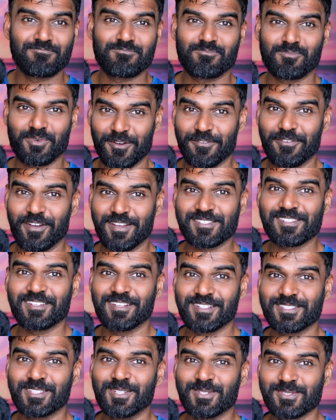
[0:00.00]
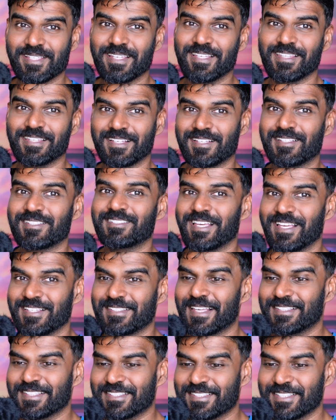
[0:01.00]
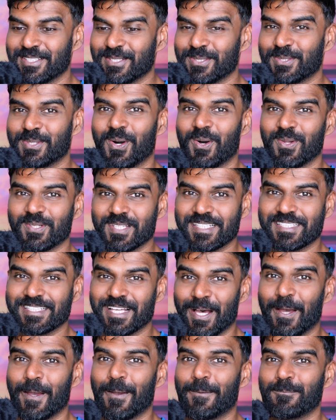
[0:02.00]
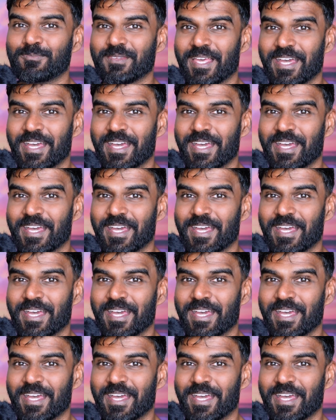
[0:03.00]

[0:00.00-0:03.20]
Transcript: professionals using the Z6 II all the time.